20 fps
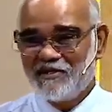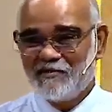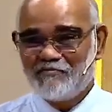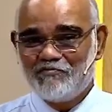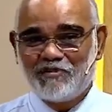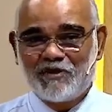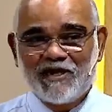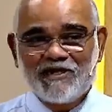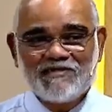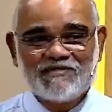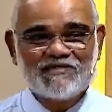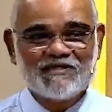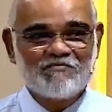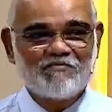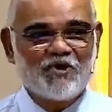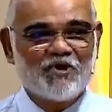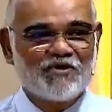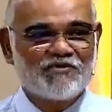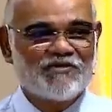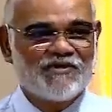brings
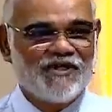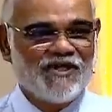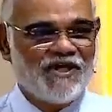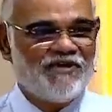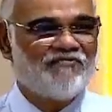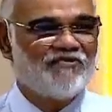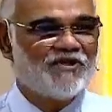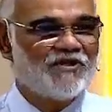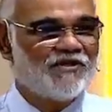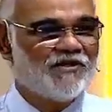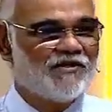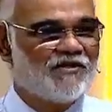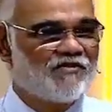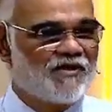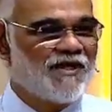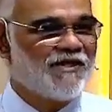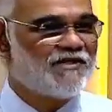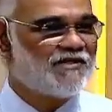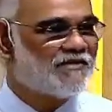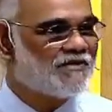about even
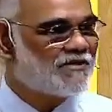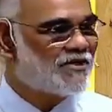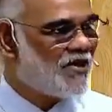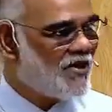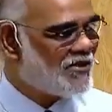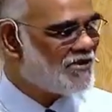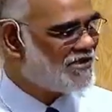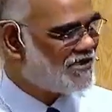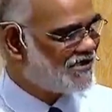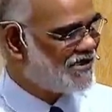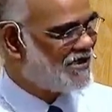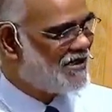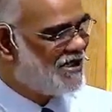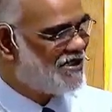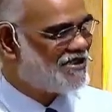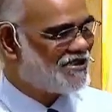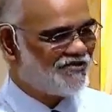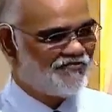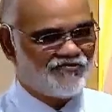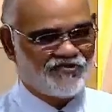greater
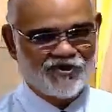consternation